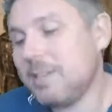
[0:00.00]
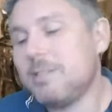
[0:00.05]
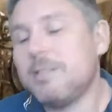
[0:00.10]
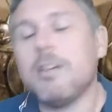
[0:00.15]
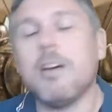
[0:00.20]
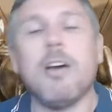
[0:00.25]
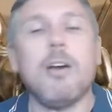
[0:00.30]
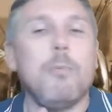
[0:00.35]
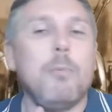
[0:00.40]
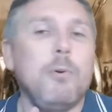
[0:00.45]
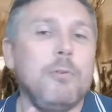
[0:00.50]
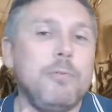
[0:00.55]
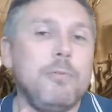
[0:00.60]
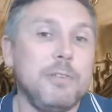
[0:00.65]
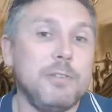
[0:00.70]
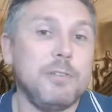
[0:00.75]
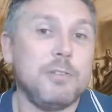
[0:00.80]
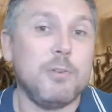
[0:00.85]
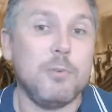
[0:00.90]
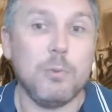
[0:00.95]
His
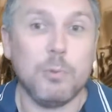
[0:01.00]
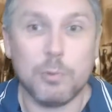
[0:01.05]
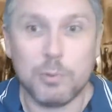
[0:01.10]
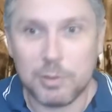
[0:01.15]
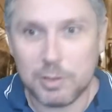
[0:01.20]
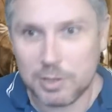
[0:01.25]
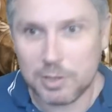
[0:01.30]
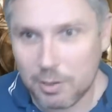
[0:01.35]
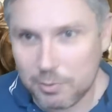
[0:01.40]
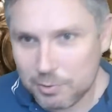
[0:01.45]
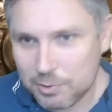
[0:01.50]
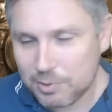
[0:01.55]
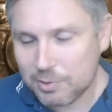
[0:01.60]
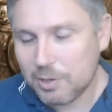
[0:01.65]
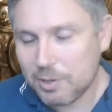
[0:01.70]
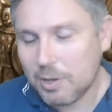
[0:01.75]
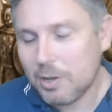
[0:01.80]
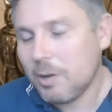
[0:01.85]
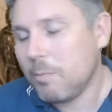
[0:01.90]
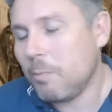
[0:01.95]
direwolf is called
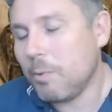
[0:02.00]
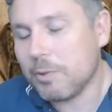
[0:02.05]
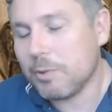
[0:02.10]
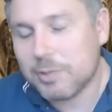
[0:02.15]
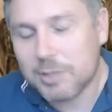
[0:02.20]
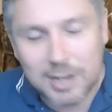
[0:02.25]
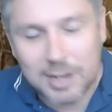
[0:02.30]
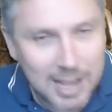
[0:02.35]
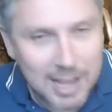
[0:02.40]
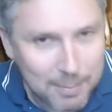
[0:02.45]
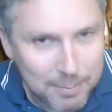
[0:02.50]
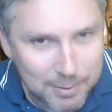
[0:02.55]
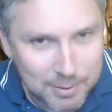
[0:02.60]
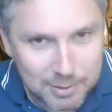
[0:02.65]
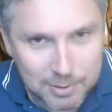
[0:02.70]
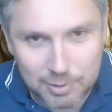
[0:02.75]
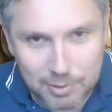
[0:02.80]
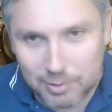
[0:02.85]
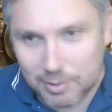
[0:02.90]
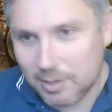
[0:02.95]
Ghost. What's going to
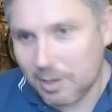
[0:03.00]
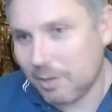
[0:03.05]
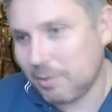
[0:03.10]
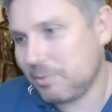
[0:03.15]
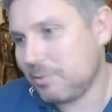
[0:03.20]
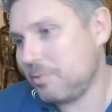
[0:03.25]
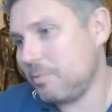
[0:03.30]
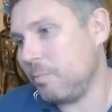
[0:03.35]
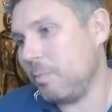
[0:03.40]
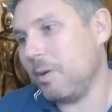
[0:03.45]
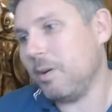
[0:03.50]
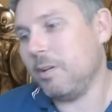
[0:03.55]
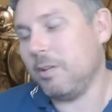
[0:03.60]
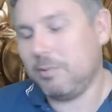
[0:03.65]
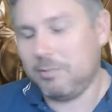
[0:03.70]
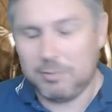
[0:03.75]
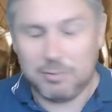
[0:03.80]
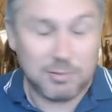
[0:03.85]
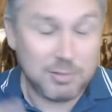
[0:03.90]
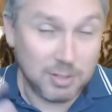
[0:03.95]
happen to Jon Ghost? What,
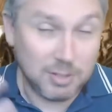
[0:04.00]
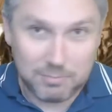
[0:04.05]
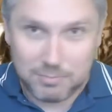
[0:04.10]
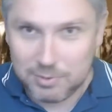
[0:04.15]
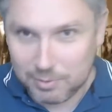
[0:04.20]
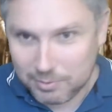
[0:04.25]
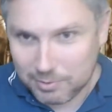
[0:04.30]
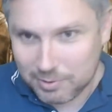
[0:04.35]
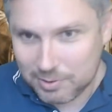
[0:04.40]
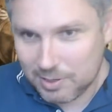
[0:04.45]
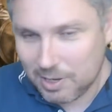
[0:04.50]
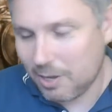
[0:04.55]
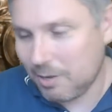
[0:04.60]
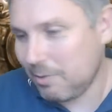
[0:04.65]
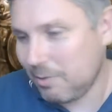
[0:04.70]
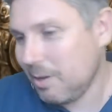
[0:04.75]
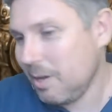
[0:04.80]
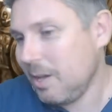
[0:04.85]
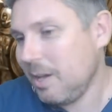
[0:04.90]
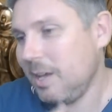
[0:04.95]
to Jon Snow?
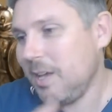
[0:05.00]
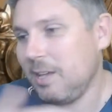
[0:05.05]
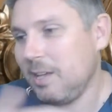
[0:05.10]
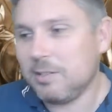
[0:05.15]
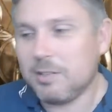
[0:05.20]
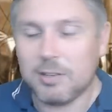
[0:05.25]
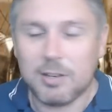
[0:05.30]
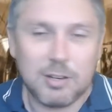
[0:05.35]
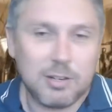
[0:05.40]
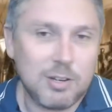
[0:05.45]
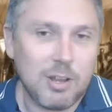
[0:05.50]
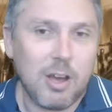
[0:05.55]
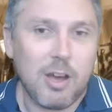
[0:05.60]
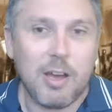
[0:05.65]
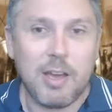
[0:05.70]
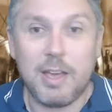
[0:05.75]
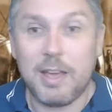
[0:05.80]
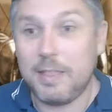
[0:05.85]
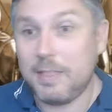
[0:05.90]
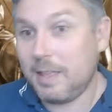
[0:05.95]
He's going to die
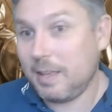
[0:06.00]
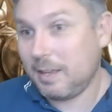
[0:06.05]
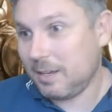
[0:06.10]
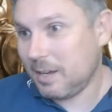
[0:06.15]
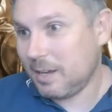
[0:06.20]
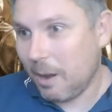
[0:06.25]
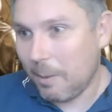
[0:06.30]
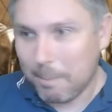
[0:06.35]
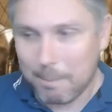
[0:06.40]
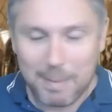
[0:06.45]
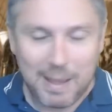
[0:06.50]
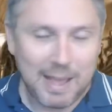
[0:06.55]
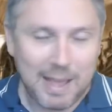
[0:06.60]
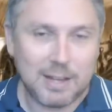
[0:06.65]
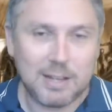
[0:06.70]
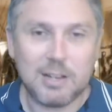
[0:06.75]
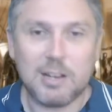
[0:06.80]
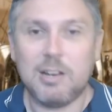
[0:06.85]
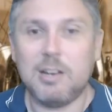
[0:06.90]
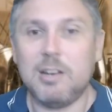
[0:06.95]
and then come back,
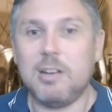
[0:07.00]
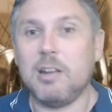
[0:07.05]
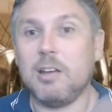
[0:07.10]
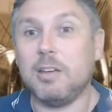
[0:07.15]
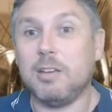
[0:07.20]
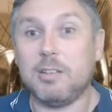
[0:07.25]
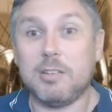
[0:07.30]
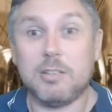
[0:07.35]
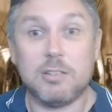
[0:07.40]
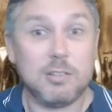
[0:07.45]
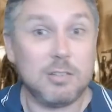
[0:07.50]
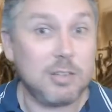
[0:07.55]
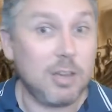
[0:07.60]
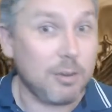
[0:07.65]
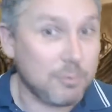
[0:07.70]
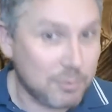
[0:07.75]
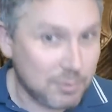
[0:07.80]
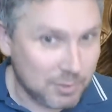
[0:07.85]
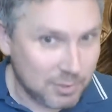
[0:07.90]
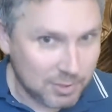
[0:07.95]
like
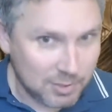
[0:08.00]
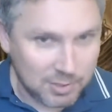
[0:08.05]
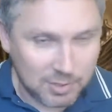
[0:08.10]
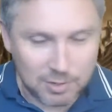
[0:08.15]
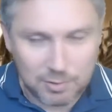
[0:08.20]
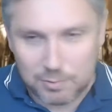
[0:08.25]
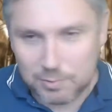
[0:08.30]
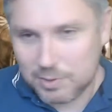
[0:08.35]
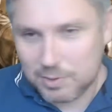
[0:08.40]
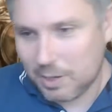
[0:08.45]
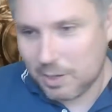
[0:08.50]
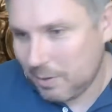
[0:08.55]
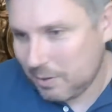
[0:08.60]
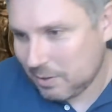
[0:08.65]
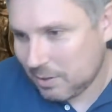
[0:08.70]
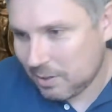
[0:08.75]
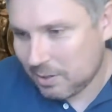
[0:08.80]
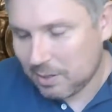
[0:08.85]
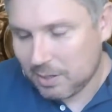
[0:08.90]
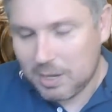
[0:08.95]
ghosts do. So he's going
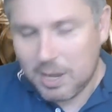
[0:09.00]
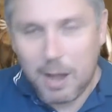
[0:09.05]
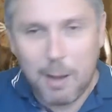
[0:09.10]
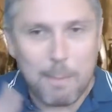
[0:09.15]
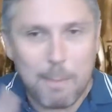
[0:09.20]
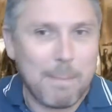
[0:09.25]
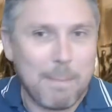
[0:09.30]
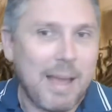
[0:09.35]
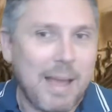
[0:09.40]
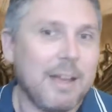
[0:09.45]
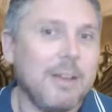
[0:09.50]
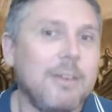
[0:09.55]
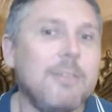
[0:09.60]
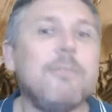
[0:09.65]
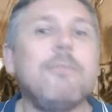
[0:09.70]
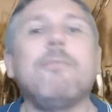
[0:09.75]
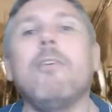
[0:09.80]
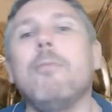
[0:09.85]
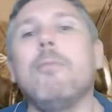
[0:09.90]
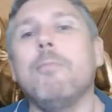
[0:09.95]
to come back
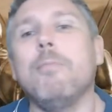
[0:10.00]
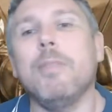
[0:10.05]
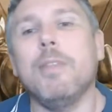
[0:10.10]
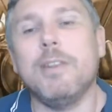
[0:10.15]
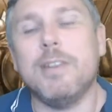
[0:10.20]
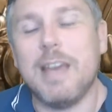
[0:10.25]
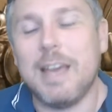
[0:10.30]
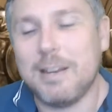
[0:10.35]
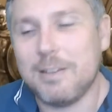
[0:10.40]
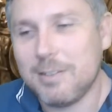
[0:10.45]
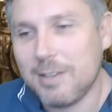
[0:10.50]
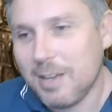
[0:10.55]
from the dead.